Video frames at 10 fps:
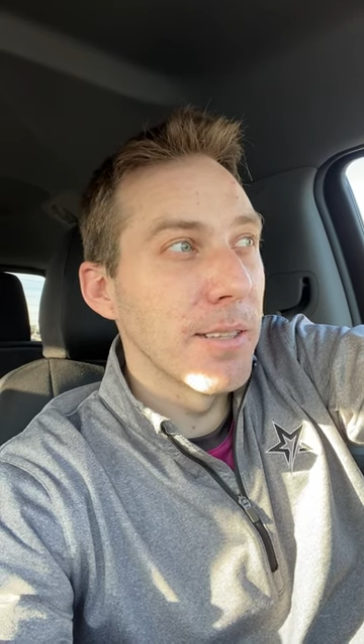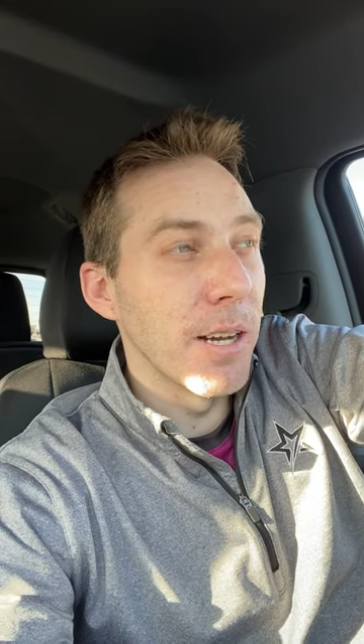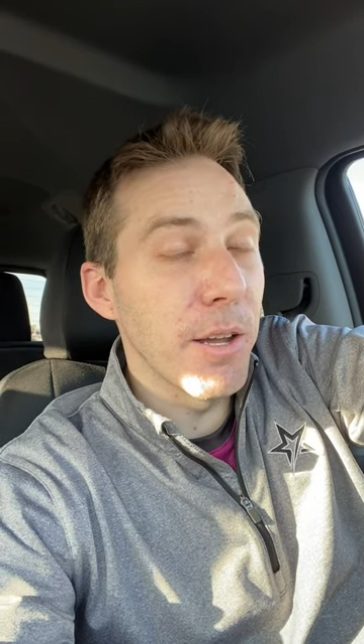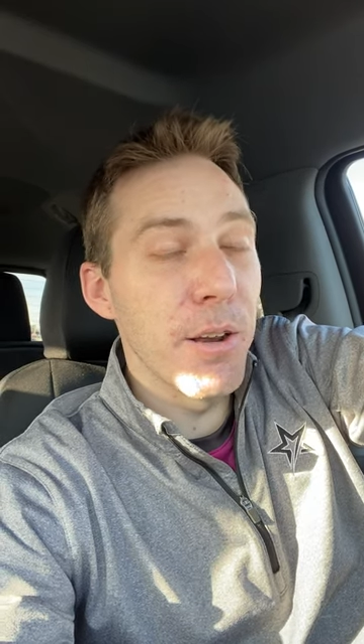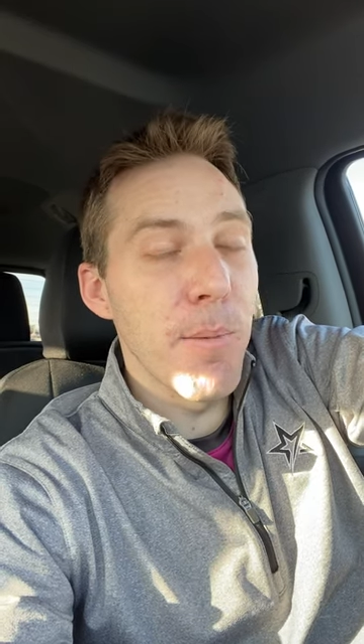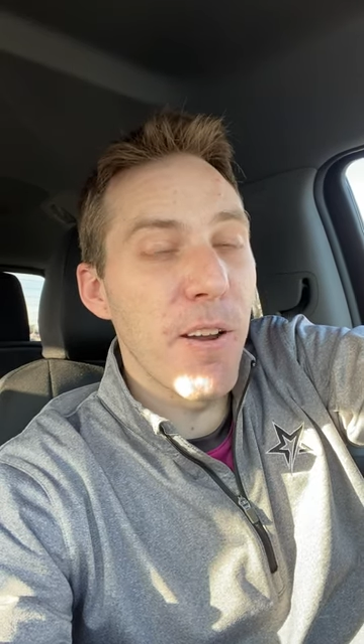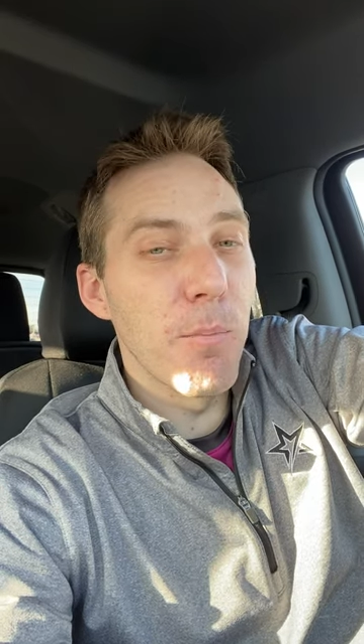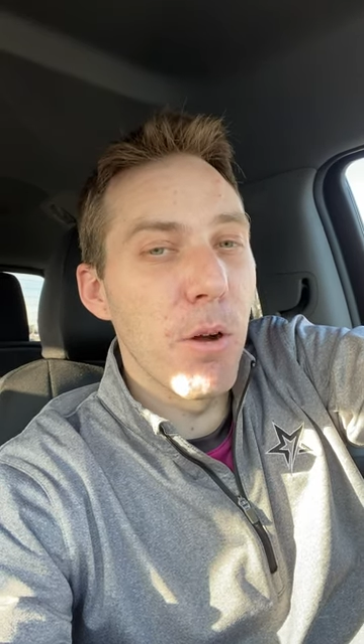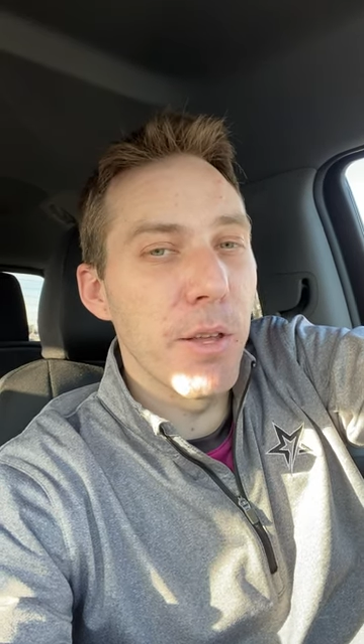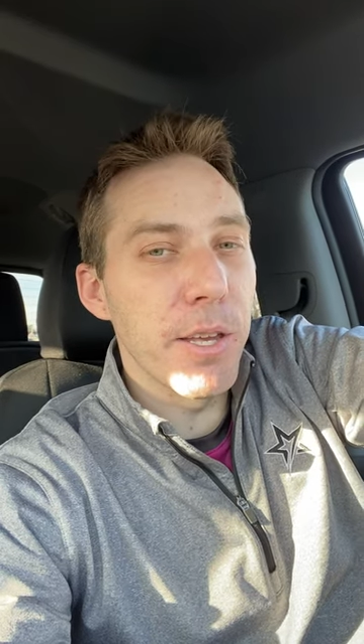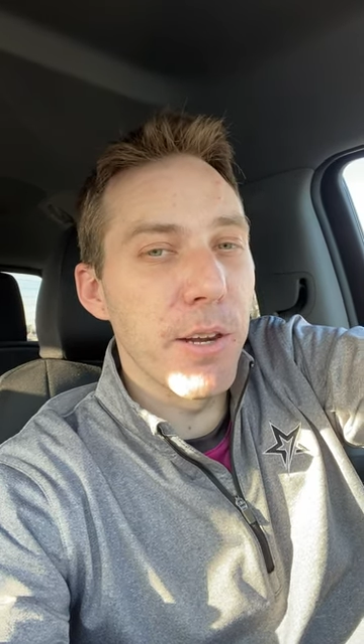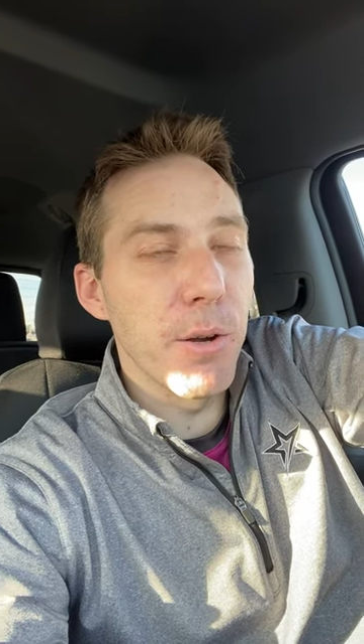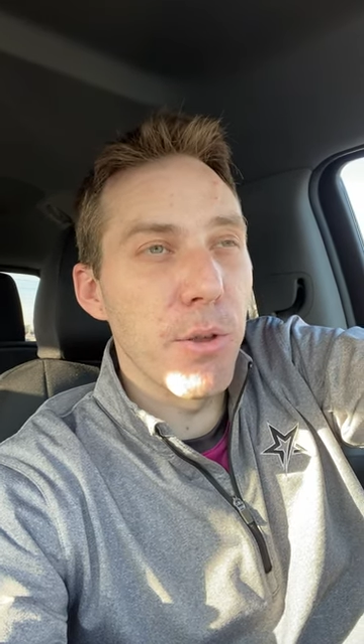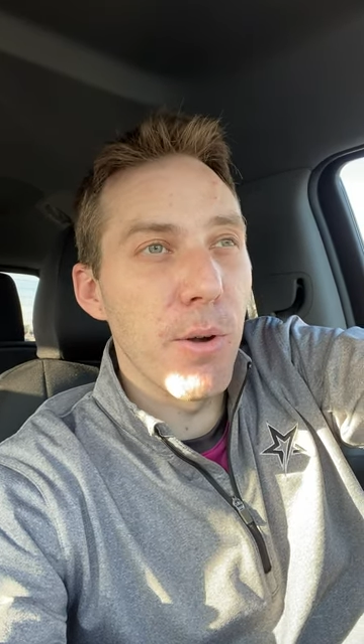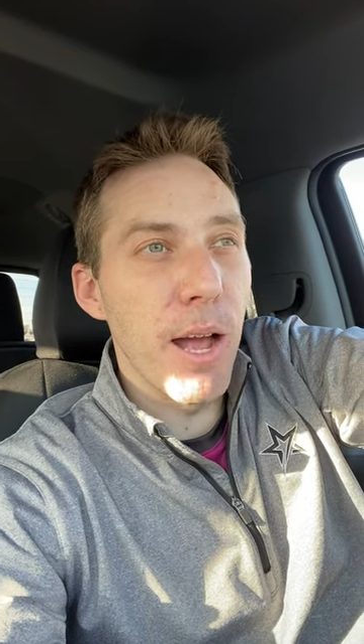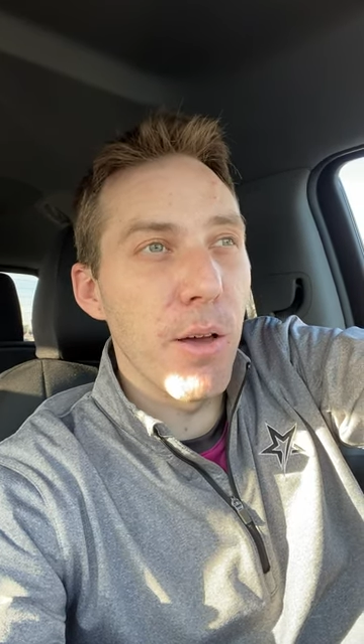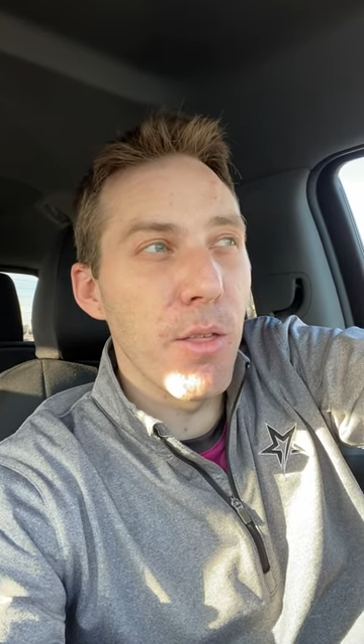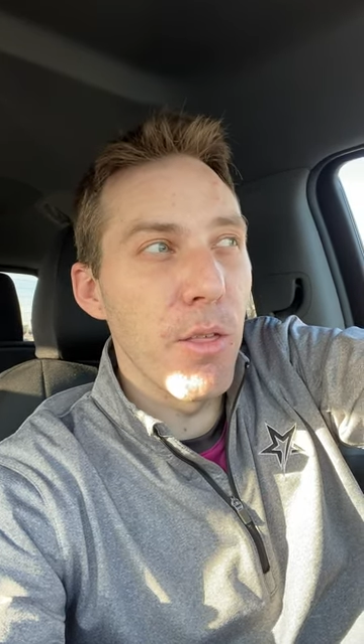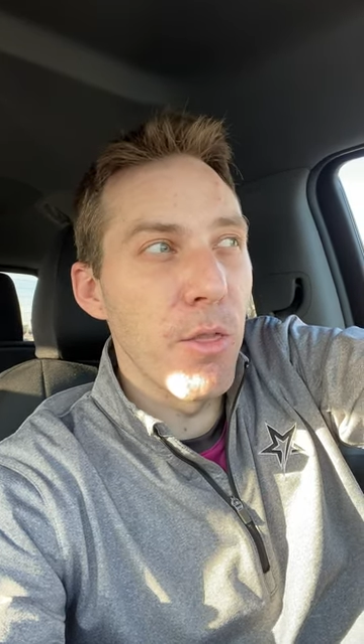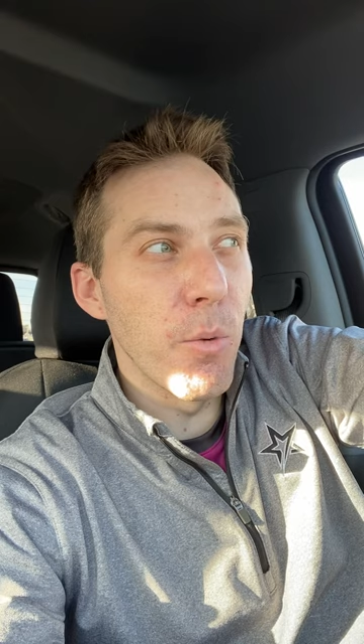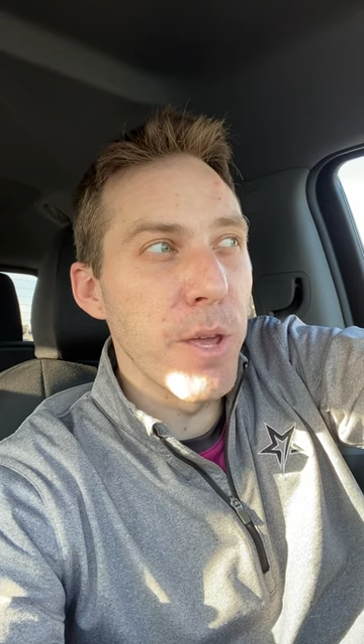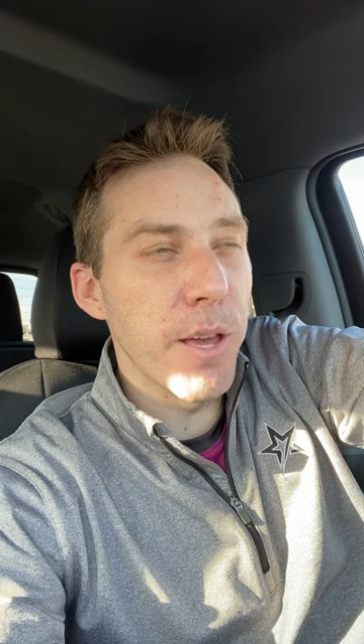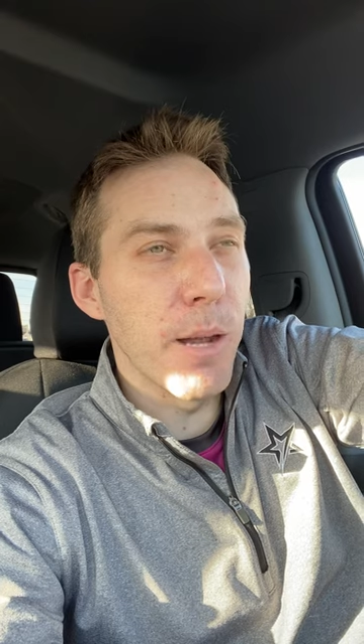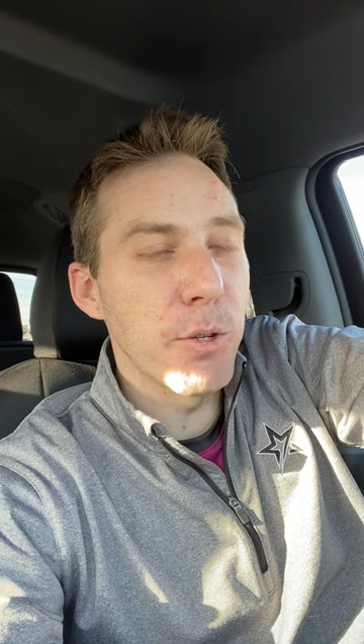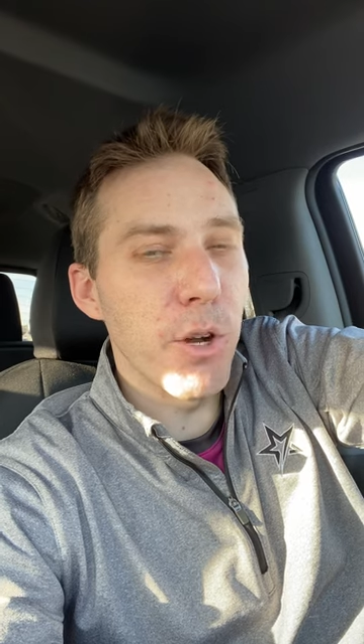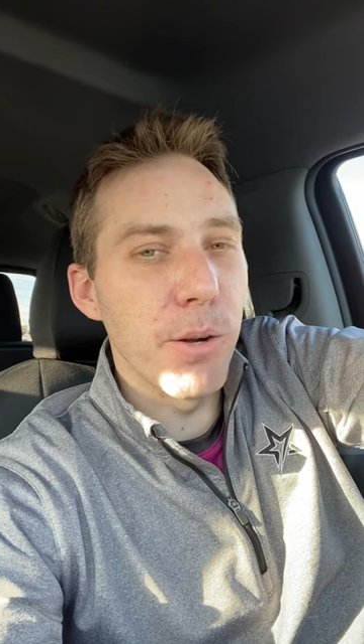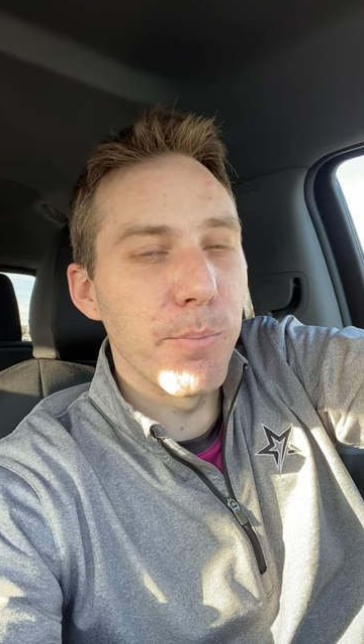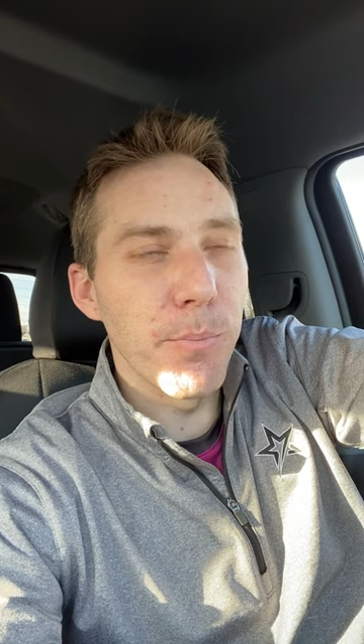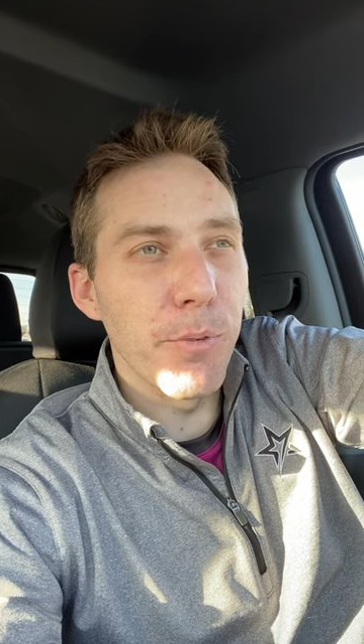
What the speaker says: a good amount of bowling here throughout the weekend, I'm sure.